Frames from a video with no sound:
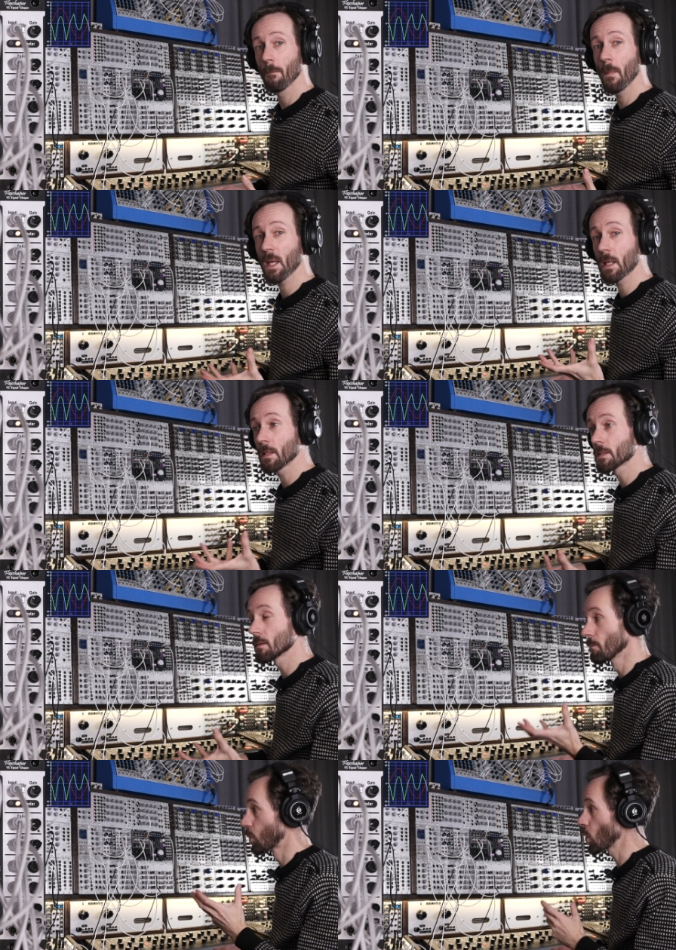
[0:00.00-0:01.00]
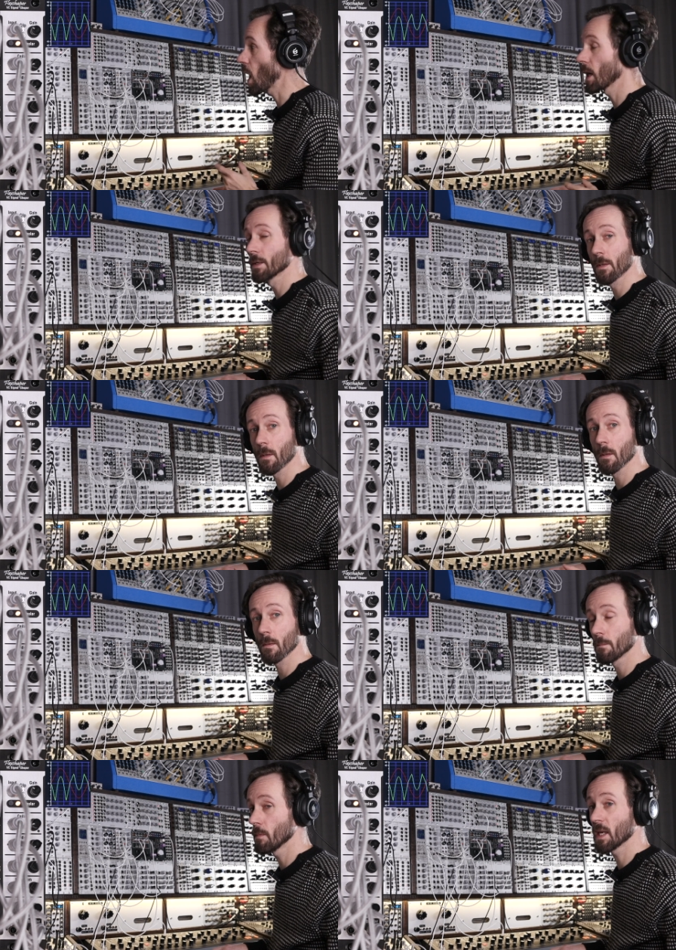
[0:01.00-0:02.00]
make it brighter,
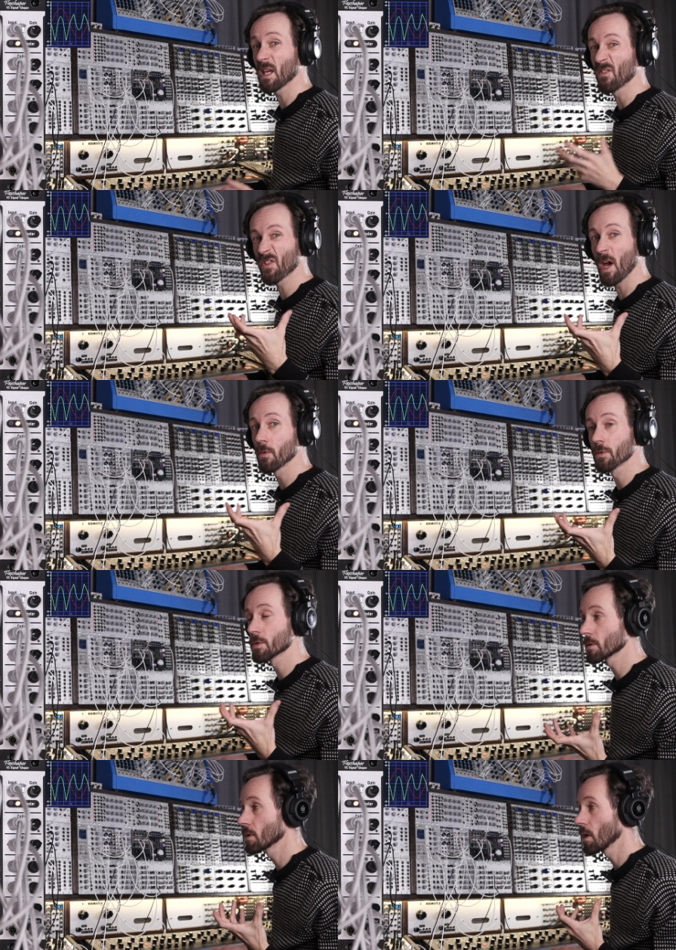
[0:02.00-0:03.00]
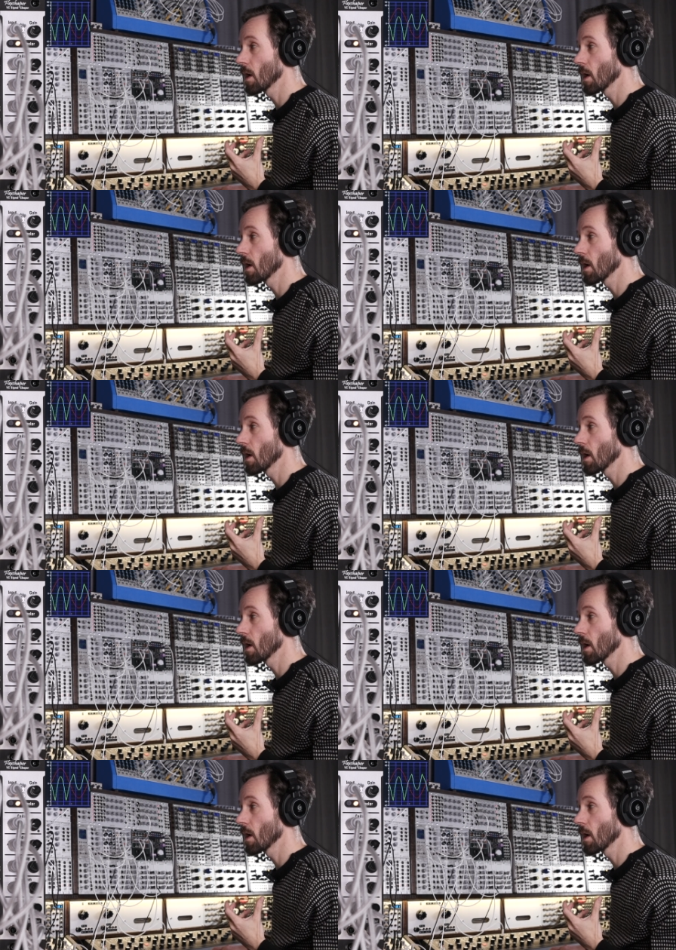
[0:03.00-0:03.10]
make it sound